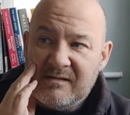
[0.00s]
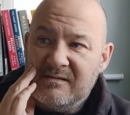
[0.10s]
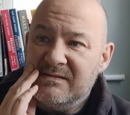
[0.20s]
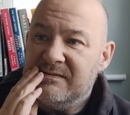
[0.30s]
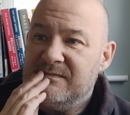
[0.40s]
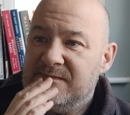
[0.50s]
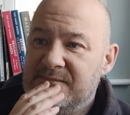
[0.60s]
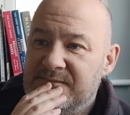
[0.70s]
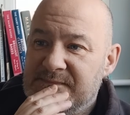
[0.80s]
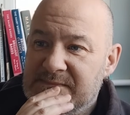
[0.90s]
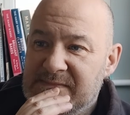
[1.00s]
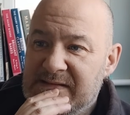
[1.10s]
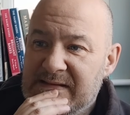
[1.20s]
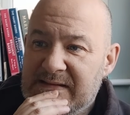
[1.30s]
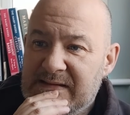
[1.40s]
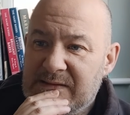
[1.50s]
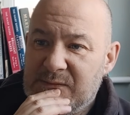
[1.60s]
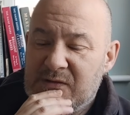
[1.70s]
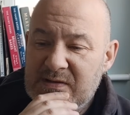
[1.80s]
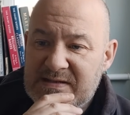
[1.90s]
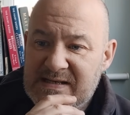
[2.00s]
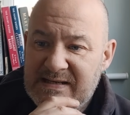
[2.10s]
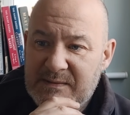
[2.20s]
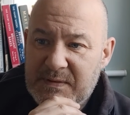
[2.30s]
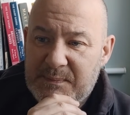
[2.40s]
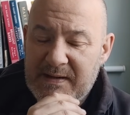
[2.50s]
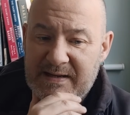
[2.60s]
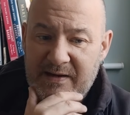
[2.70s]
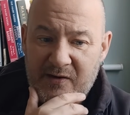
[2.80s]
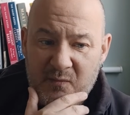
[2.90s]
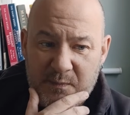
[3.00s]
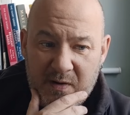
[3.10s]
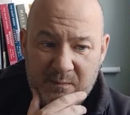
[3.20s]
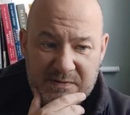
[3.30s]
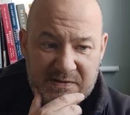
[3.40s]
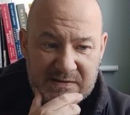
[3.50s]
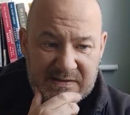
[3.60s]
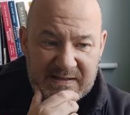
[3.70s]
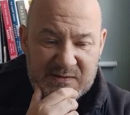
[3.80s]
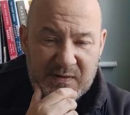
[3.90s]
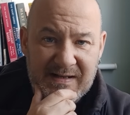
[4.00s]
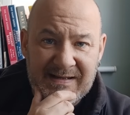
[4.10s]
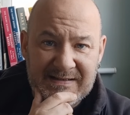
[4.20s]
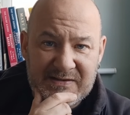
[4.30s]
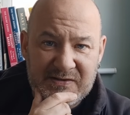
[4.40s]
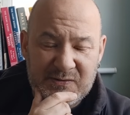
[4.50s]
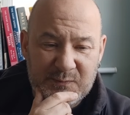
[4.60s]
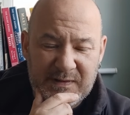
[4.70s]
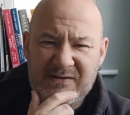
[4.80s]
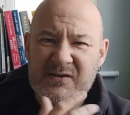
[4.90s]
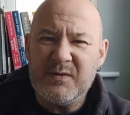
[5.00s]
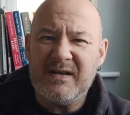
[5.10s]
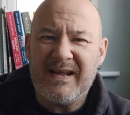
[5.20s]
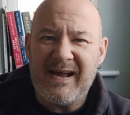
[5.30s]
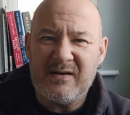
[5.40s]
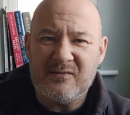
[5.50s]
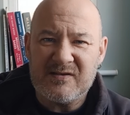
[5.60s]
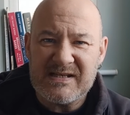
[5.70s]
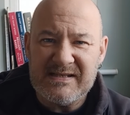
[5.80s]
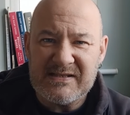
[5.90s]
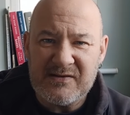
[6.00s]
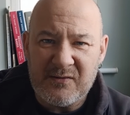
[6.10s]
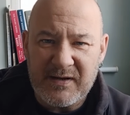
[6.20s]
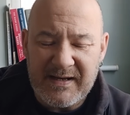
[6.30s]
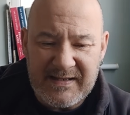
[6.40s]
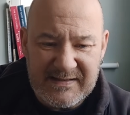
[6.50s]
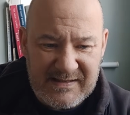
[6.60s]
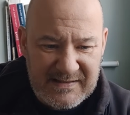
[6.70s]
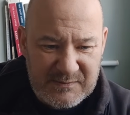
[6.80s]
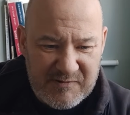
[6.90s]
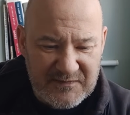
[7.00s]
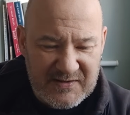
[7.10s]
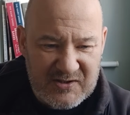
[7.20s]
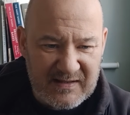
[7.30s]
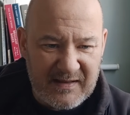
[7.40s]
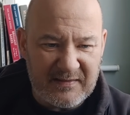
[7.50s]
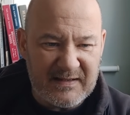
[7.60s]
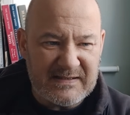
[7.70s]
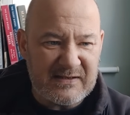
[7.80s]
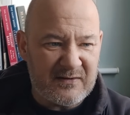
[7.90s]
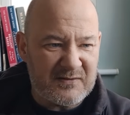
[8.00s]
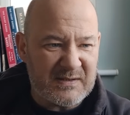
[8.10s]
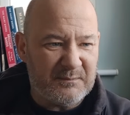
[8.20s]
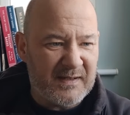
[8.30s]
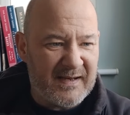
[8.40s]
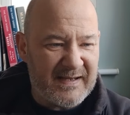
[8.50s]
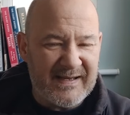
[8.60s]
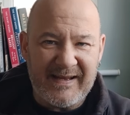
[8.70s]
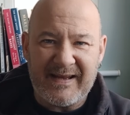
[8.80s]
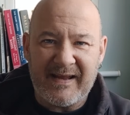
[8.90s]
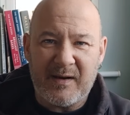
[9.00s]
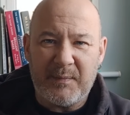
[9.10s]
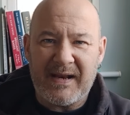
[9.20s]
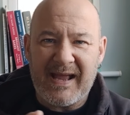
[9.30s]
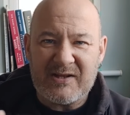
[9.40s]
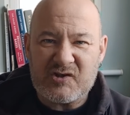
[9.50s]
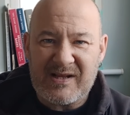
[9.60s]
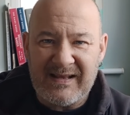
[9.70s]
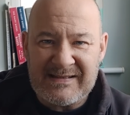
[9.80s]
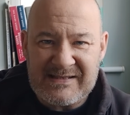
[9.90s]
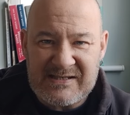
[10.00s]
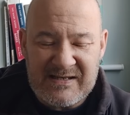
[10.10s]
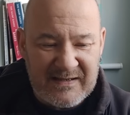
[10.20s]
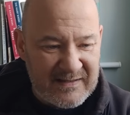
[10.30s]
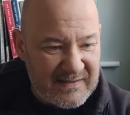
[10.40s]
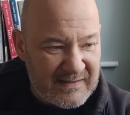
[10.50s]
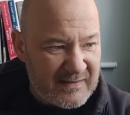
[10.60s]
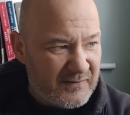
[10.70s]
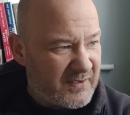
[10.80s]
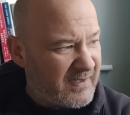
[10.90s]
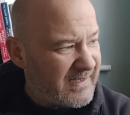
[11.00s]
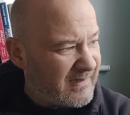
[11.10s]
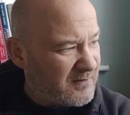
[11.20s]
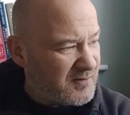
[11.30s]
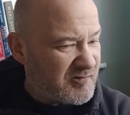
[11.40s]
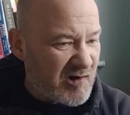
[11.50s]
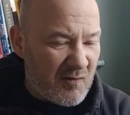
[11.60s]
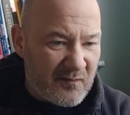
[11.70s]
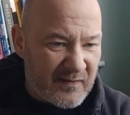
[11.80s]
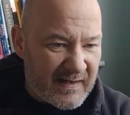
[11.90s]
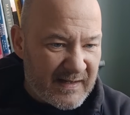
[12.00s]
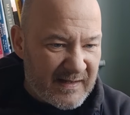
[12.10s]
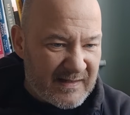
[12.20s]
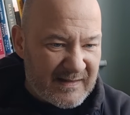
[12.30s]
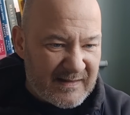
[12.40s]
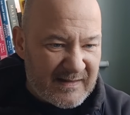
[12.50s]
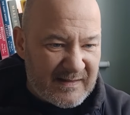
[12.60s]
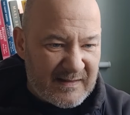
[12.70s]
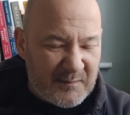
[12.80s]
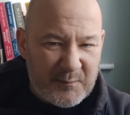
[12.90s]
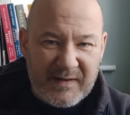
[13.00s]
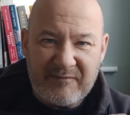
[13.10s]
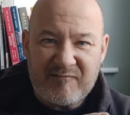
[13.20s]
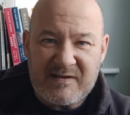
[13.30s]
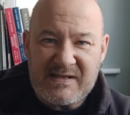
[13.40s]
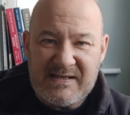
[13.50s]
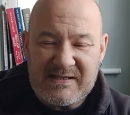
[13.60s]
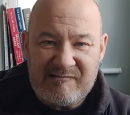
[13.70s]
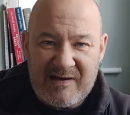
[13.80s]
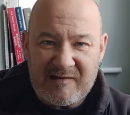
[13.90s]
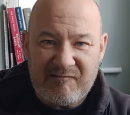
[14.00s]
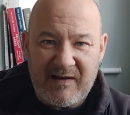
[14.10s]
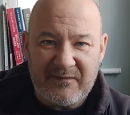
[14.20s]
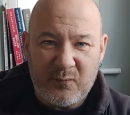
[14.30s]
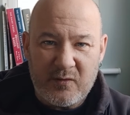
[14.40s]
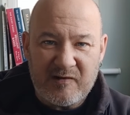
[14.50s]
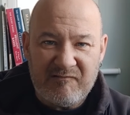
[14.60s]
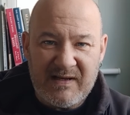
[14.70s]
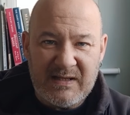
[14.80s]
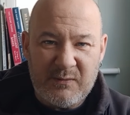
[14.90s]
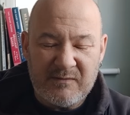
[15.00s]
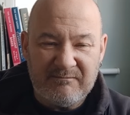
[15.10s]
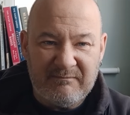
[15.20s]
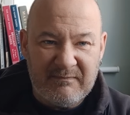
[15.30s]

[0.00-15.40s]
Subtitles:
Oh, I'm going to send him a packet of hobnobs, because that's what I like to do, because they work hard all season, aren't they, these lads, professional athletes. And I was thinking, player of the year, you can get a bit of etched glass, you can get a little trophy, but after a season of hard graft, what do you really want?